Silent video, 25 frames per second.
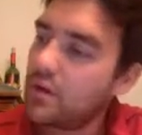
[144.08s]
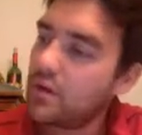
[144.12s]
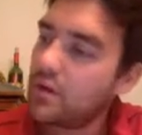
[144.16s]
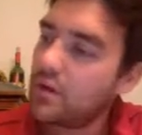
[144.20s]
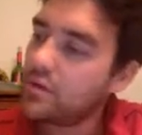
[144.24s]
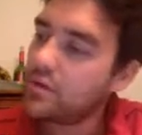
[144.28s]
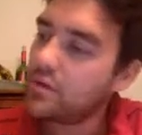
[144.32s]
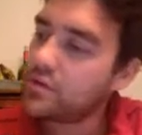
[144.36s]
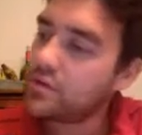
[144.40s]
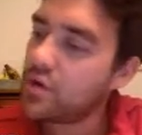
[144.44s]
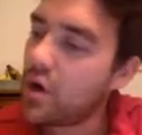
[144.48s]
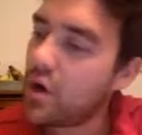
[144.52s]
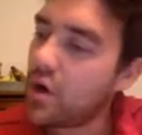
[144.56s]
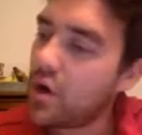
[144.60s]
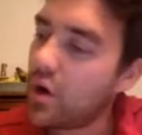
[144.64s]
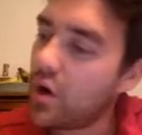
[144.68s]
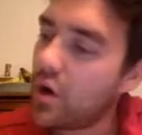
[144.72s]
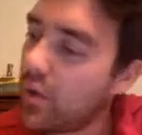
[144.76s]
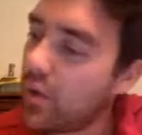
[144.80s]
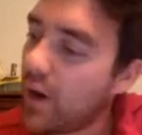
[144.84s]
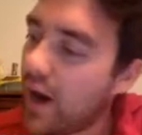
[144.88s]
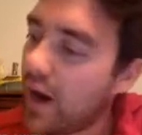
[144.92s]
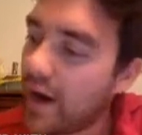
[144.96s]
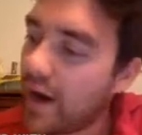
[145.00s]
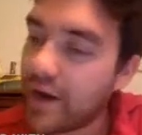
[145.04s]

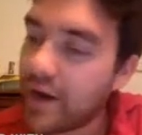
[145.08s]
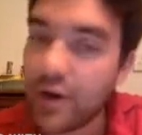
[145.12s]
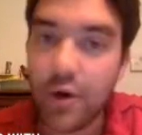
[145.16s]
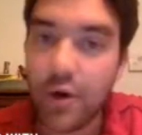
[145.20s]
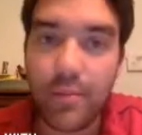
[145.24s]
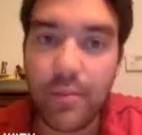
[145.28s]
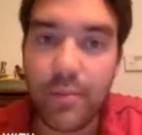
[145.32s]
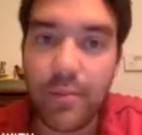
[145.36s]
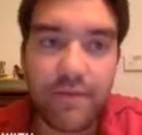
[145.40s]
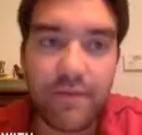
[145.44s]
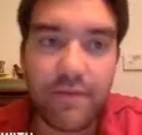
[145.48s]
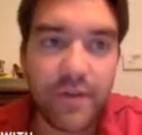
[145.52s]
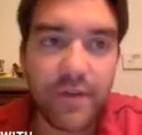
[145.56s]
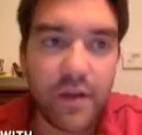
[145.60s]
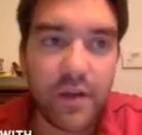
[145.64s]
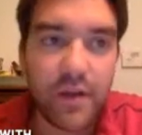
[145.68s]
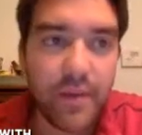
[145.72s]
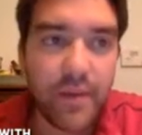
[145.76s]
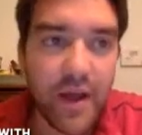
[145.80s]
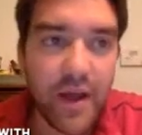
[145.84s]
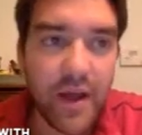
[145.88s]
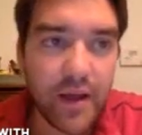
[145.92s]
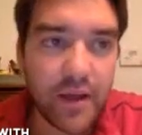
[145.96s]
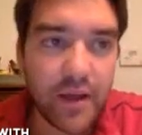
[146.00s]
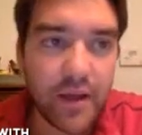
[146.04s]
So I know my
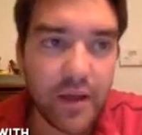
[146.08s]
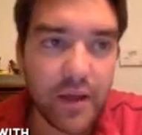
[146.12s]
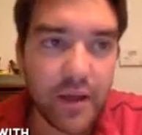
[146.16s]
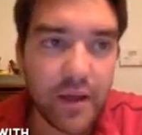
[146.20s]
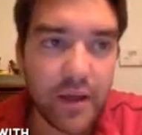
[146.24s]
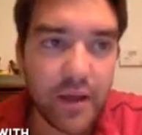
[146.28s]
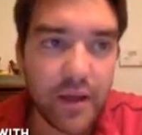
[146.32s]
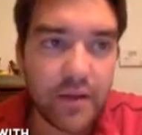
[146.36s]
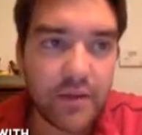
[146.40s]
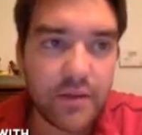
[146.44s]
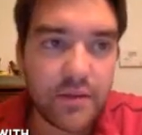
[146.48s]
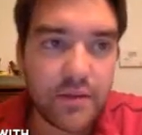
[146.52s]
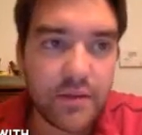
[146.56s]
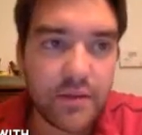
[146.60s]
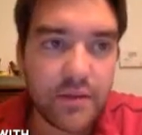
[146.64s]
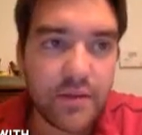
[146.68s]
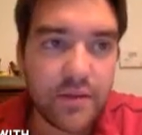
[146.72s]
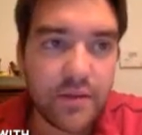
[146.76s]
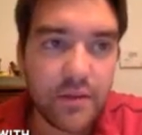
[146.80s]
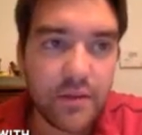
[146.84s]
feedback is,